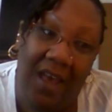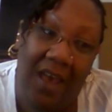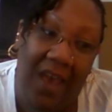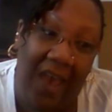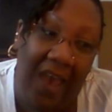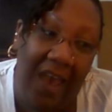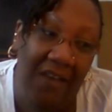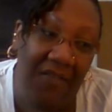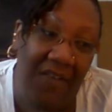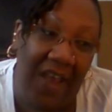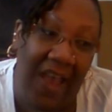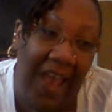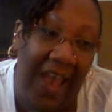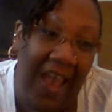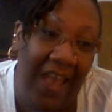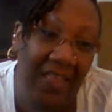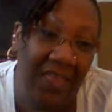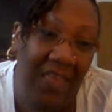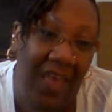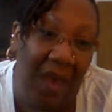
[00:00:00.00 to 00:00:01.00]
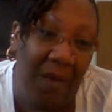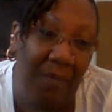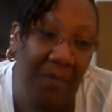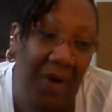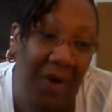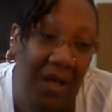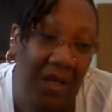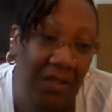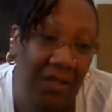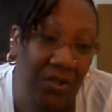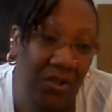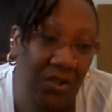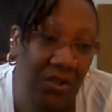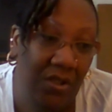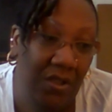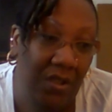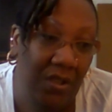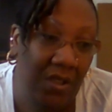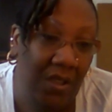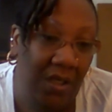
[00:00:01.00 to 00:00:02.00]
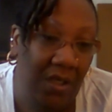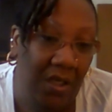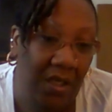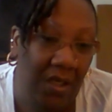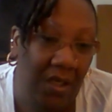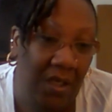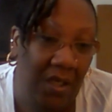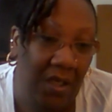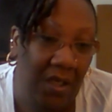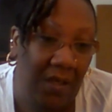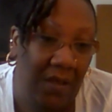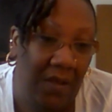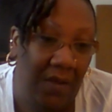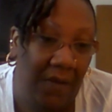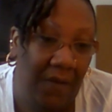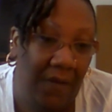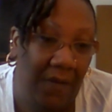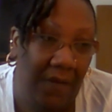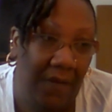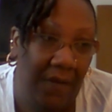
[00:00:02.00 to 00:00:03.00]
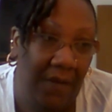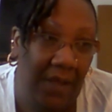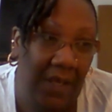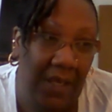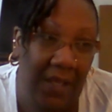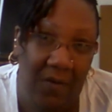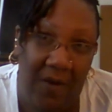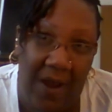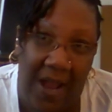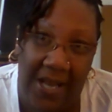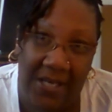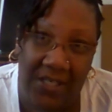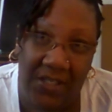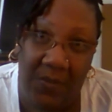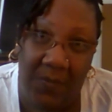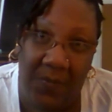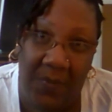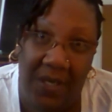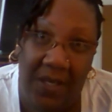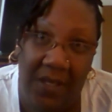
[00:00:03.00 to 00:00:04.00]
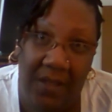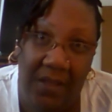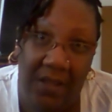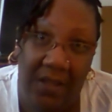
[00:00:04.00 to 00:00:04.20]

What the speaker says: haven't had that much interaction with.